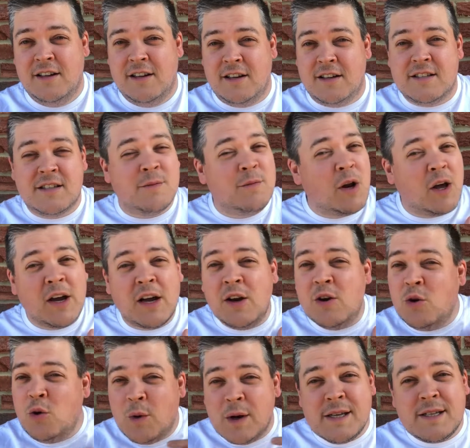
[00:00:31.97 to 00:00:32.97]
Someone I can
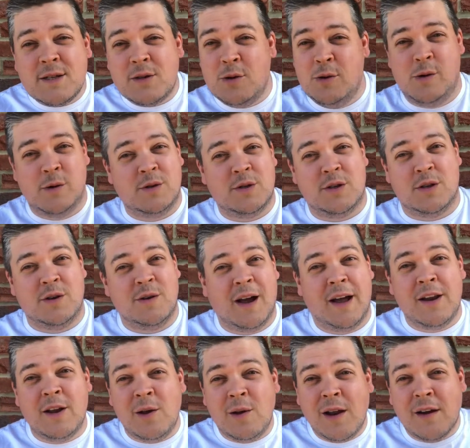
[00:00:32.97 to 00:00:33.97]
always talk to
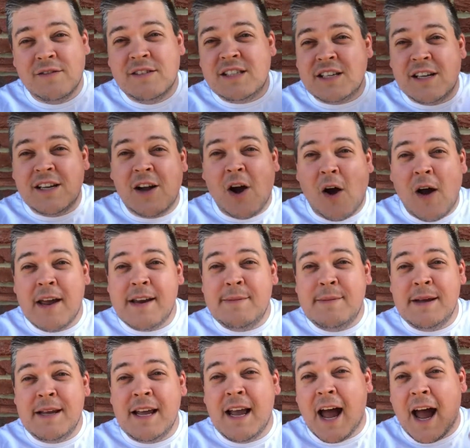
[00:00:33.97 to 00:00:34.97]
and who loves to guide
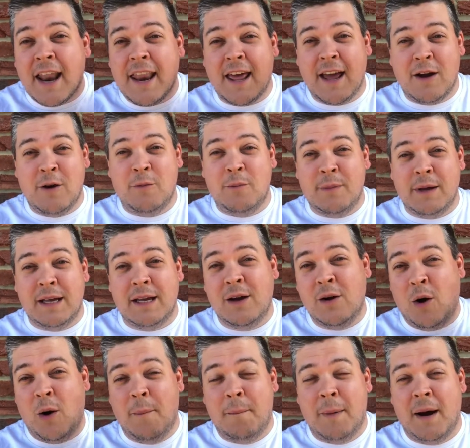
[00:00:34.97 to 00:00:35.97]
me and help me
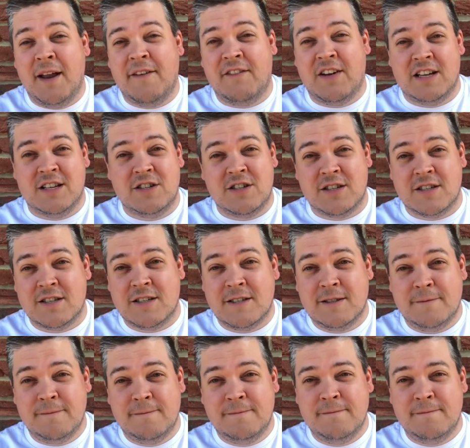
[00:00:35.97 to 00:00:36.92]
on my adventures.